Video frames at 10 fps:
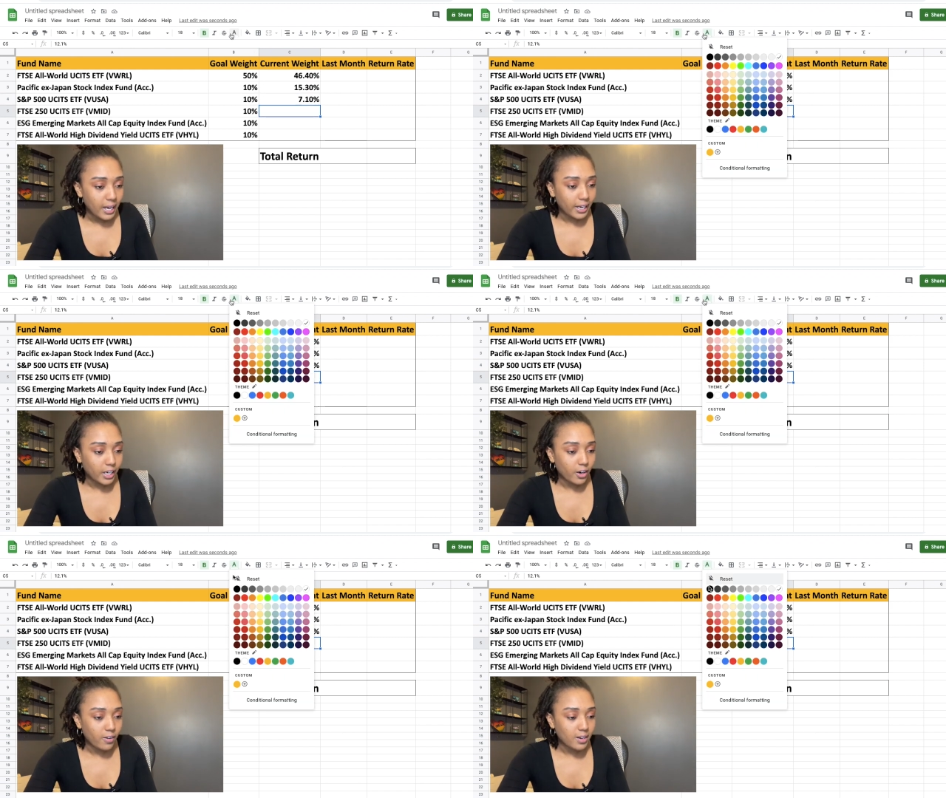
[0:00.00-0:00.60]
And
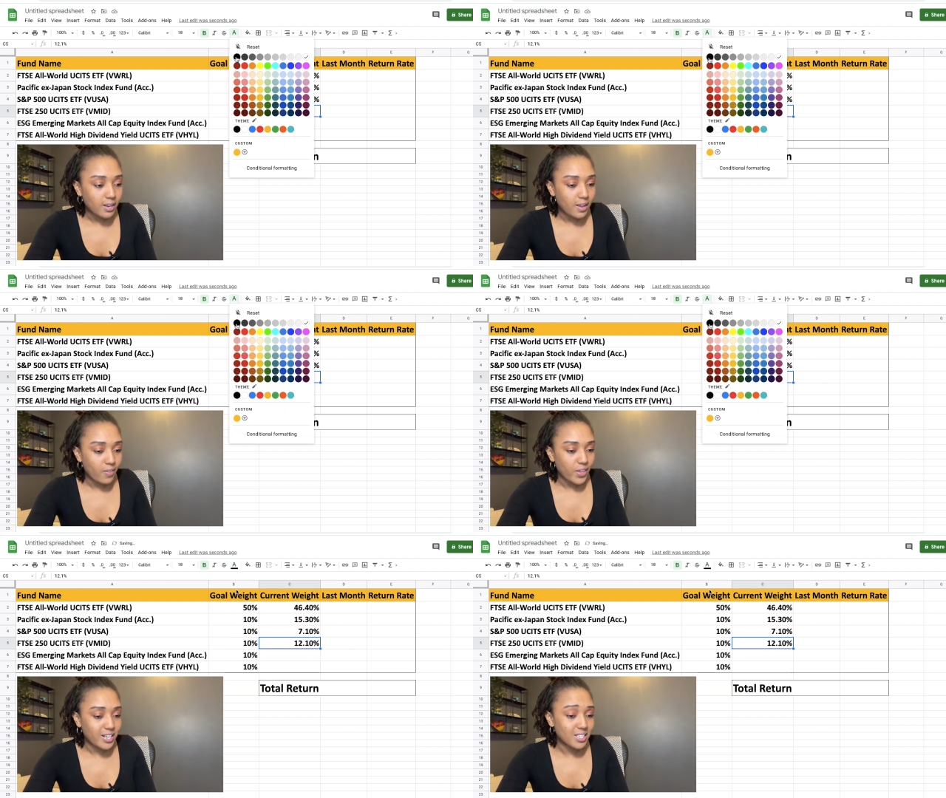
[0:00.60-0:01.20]
currently
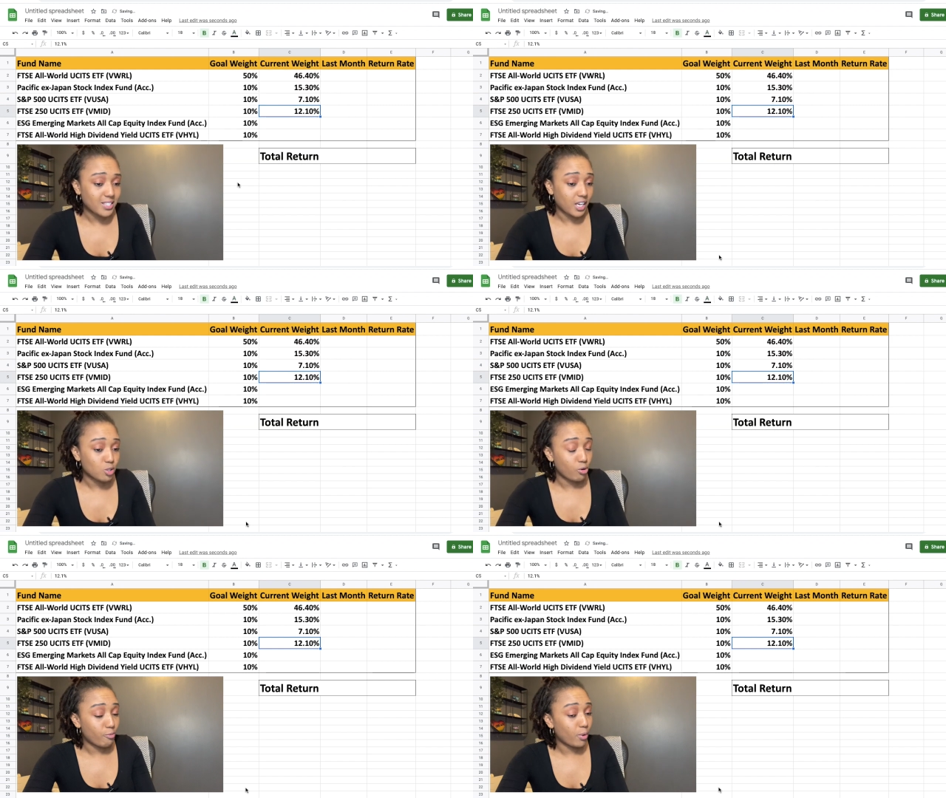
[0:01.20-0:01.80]
that is at
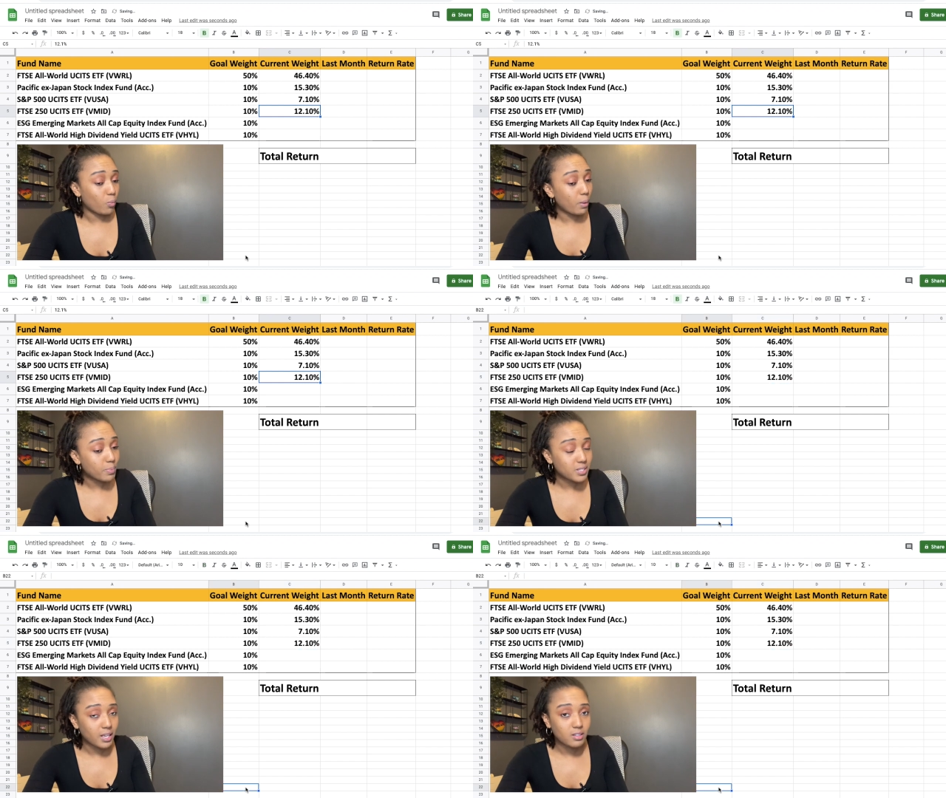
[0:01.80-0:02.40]

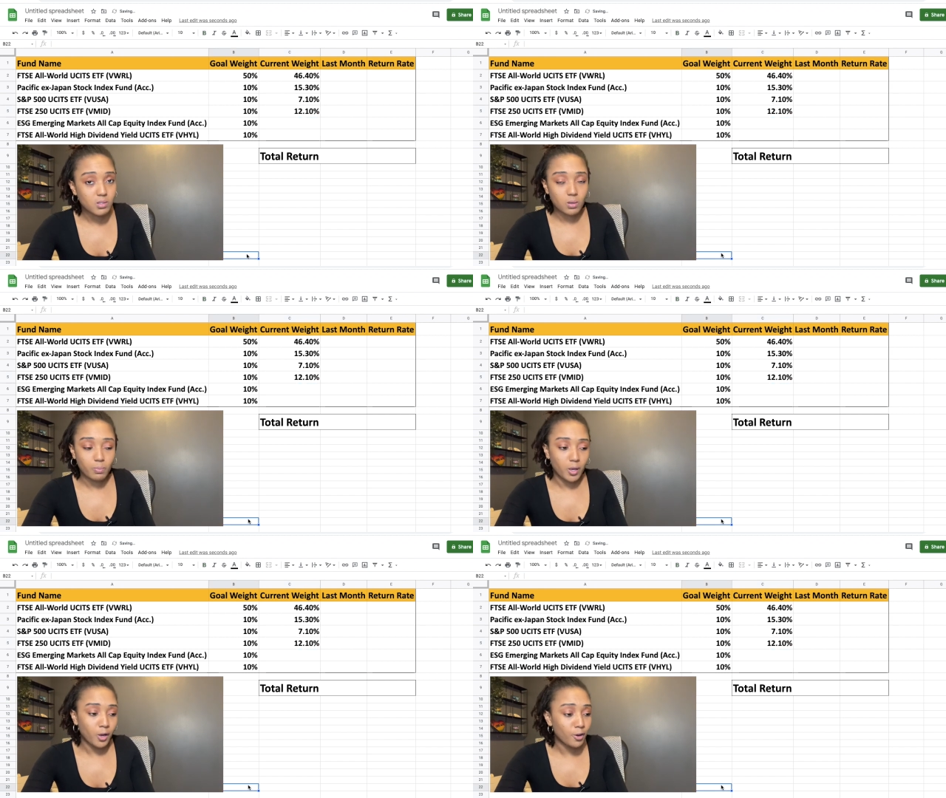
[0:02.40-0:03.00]
12.1%, so a
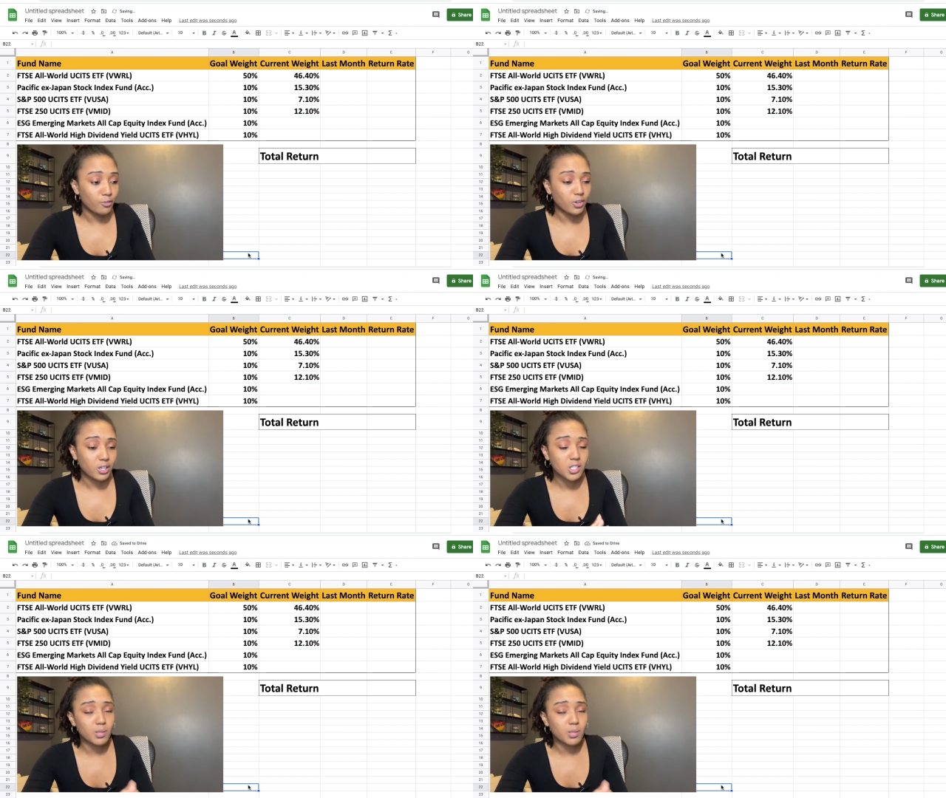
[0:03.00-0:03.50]
bit over,